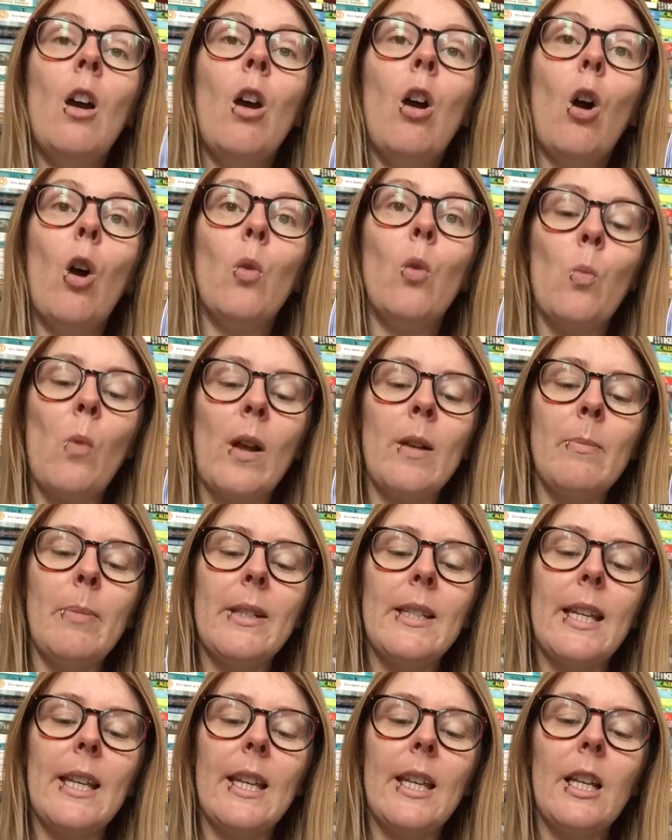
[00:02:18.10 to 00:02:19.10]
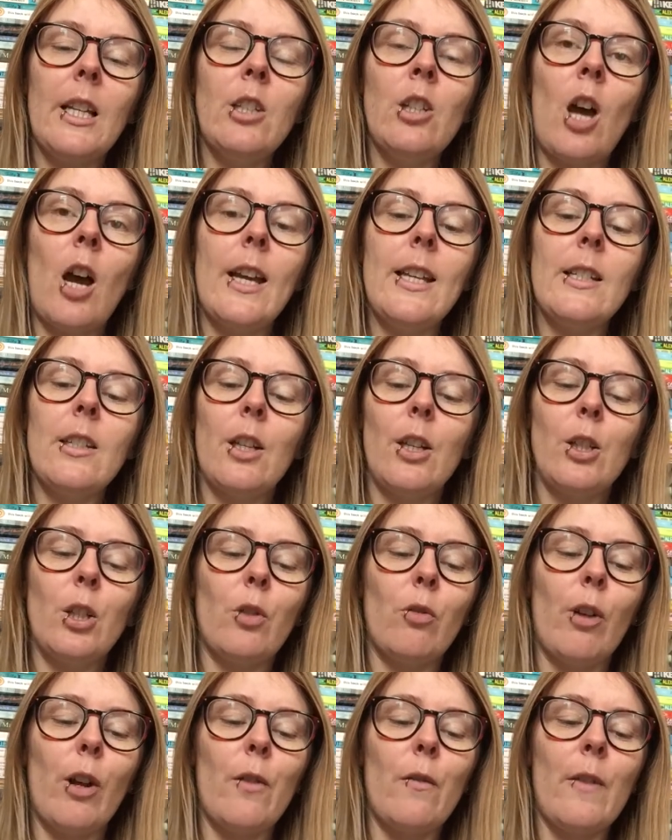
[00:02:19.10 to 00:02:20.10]
On one particular night, as
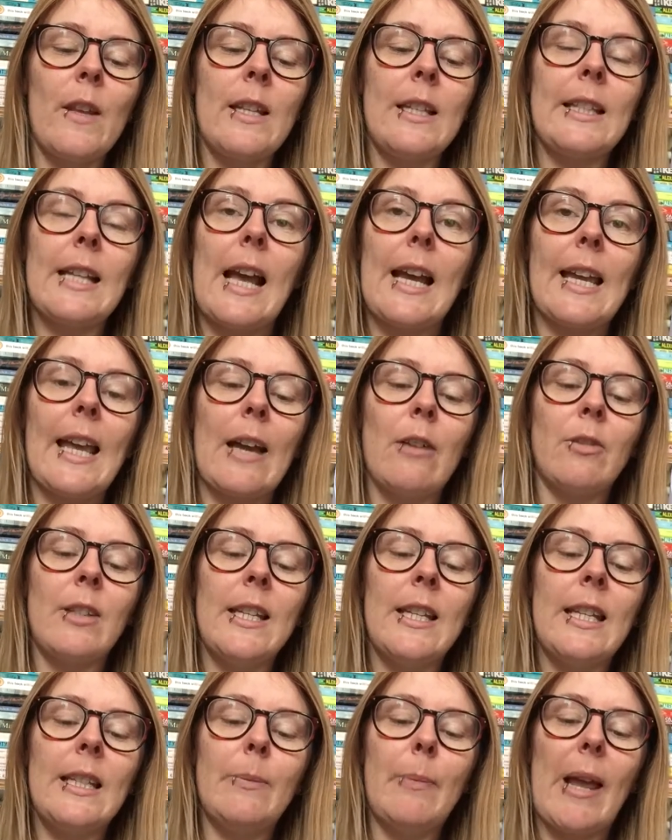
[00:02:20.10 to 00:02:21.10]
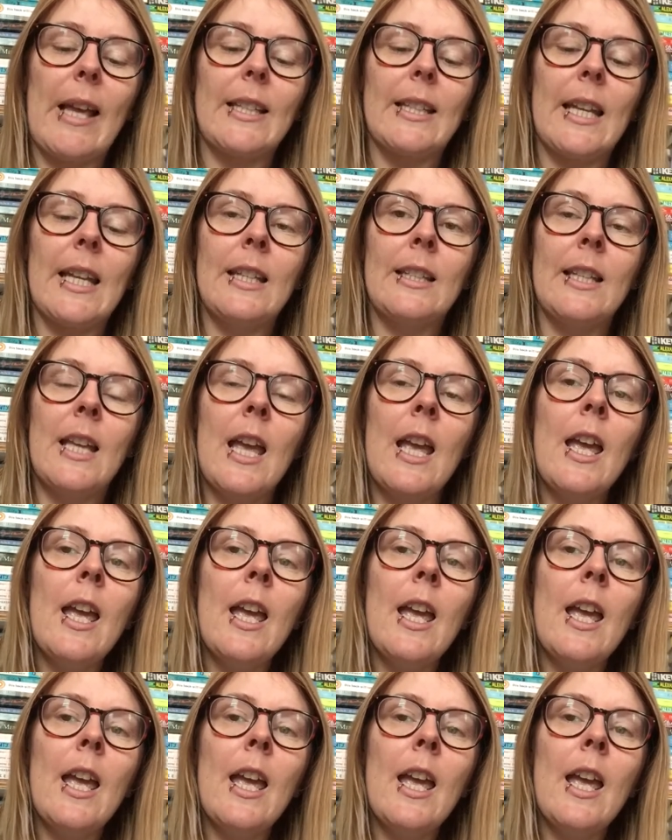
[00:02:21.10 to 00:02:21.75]
Crowfin sat counting his blessings,